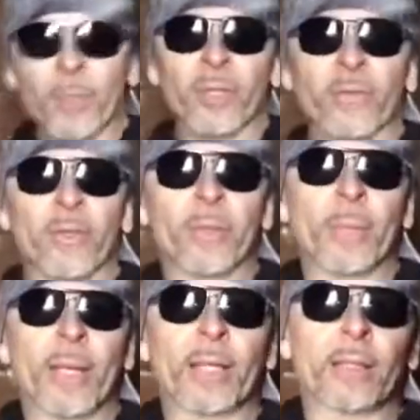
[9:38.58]
am in the very
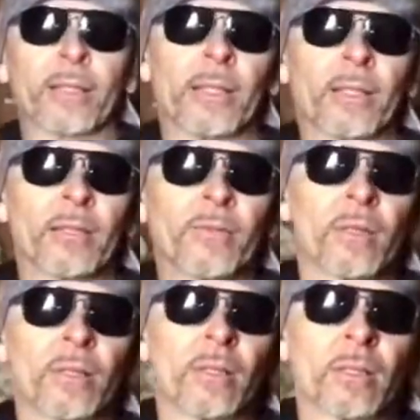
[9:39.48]
back of the cave.
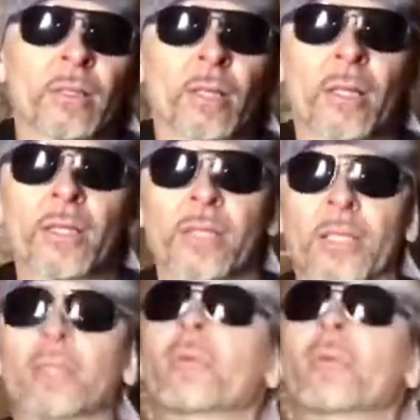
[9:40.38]
Oh, it's actually